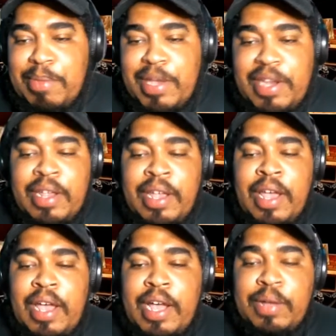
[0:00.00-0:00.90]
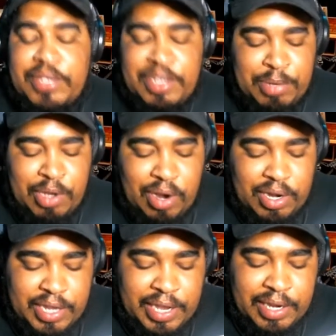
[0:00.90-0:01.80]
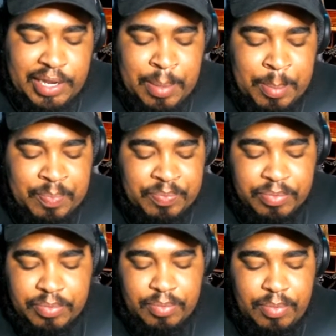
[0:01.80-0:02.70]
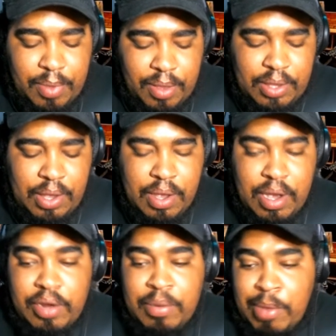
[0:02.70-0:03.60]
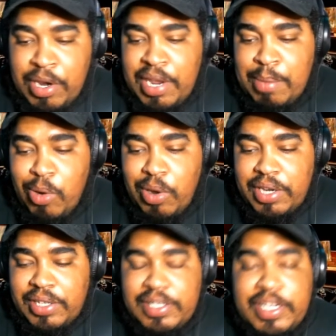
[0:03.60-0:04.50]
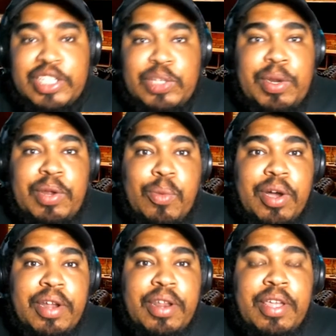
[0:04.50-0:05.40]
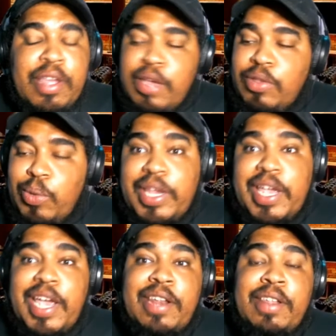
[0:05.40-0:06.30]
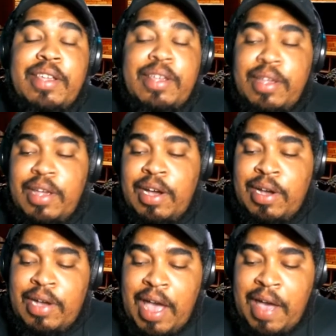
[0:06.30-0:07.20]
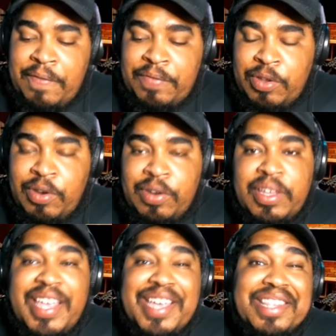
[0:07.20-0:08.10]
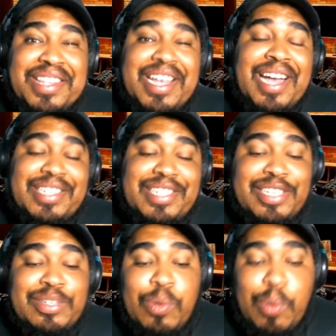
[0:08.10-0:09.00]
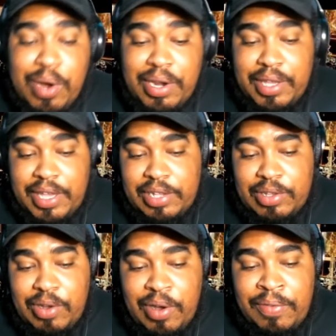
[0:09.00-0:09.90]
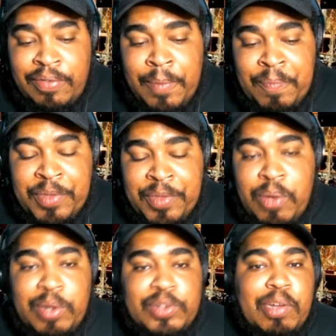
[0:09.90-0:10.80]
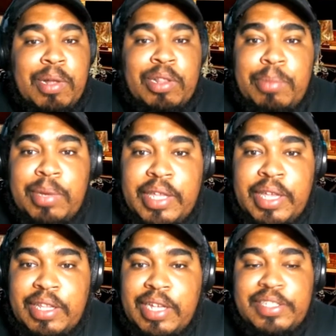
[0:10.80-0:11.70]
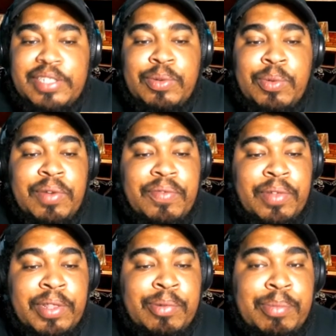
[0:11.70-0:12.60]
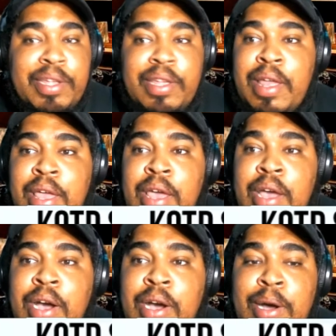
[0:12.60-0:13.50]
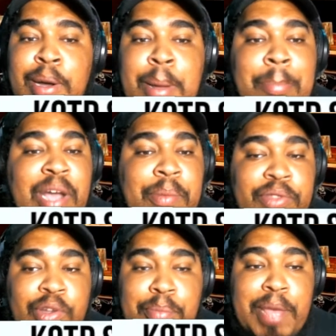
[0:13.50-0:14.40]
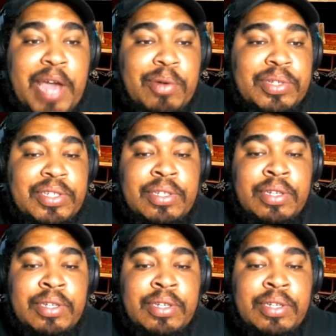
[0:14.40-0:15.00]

and LTBR Daily on a Monday morning, 621, the weekend uh, after King of the Dot Season 1 kicked off. We're going to talk about a little bit of King of the Dot Season 1 for a little bit. A um, couple dope battles.